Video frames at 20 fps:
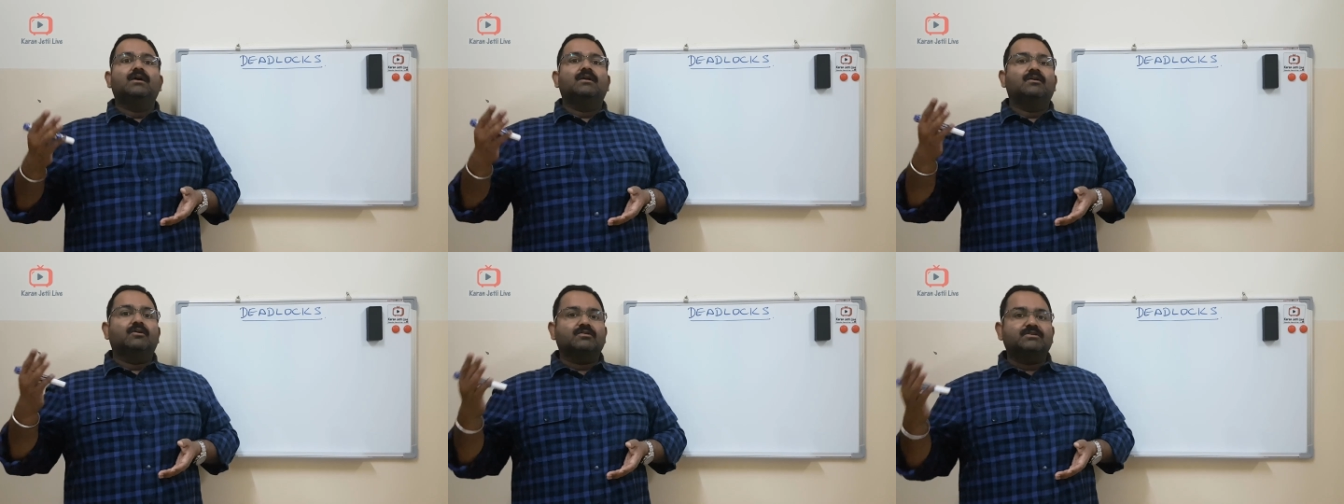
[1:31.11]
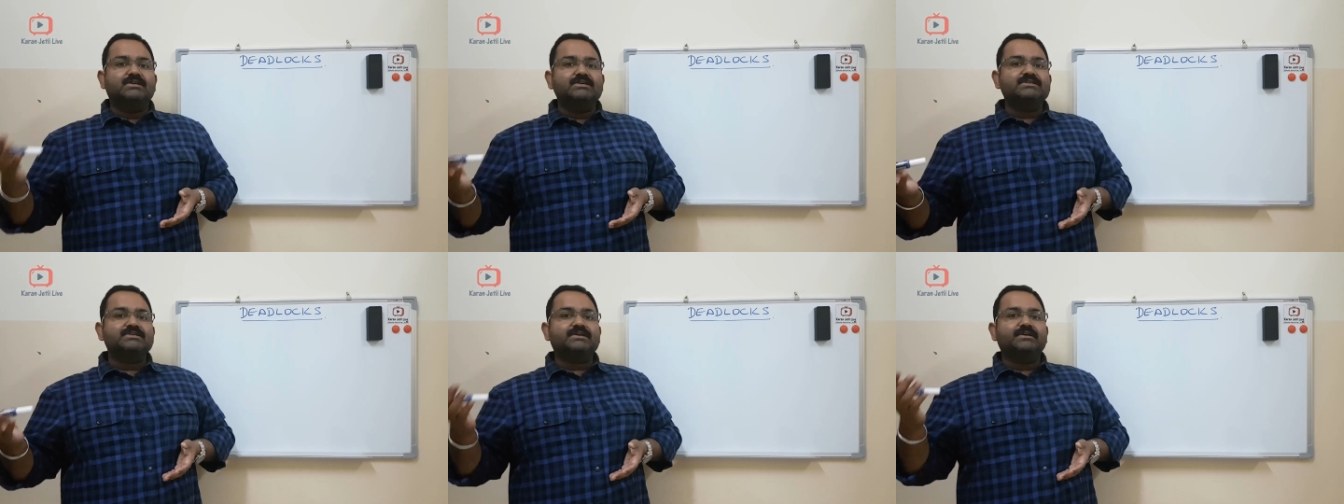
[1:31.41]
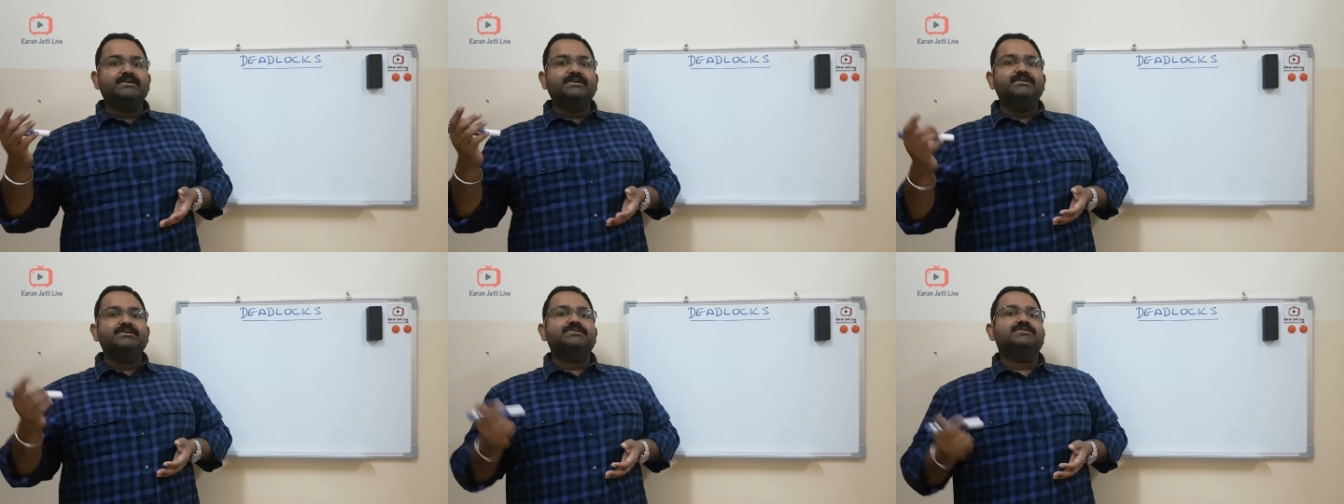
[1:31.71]
now this
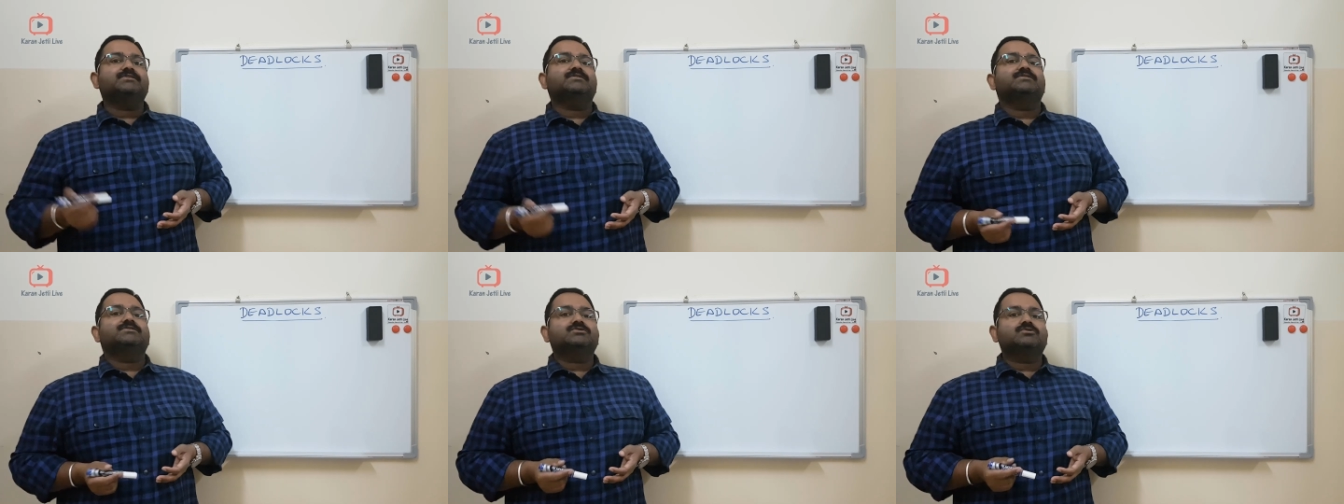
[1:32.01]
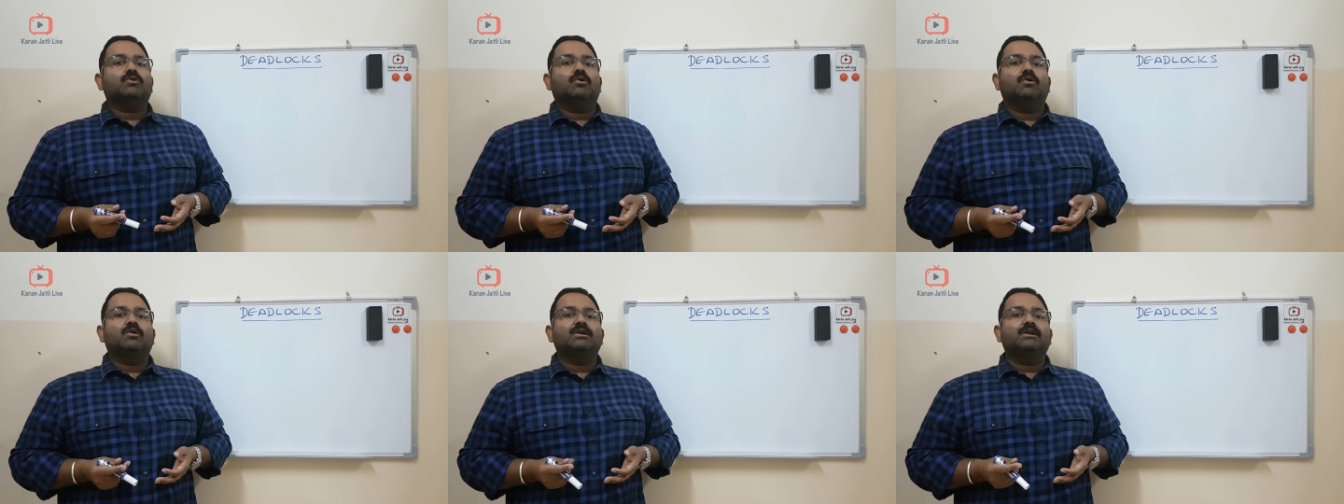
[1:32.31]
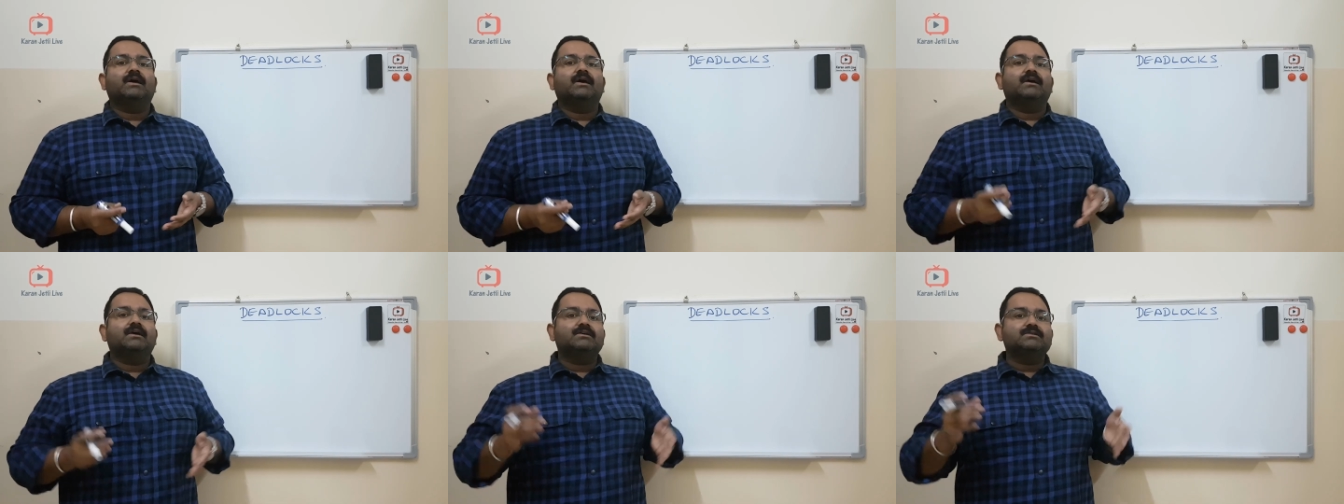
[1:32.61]
condition is
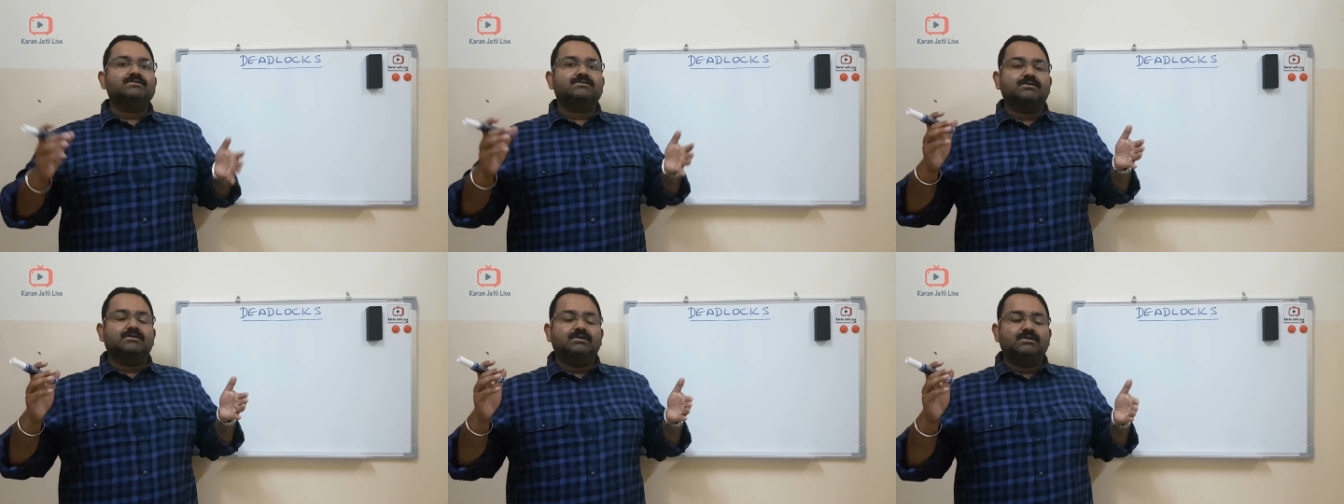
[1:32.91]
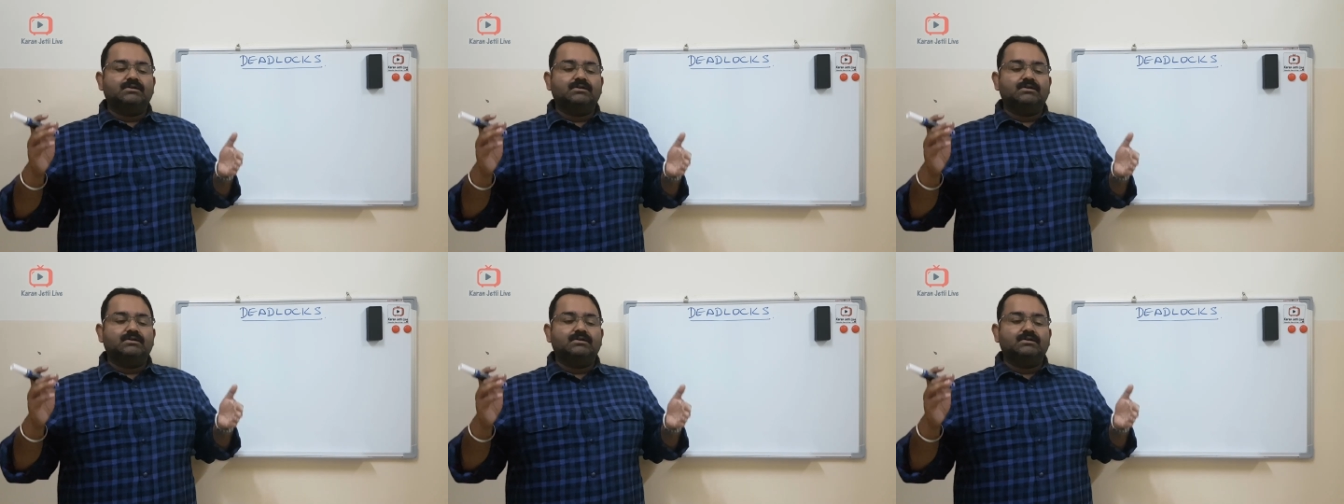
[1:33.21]
called as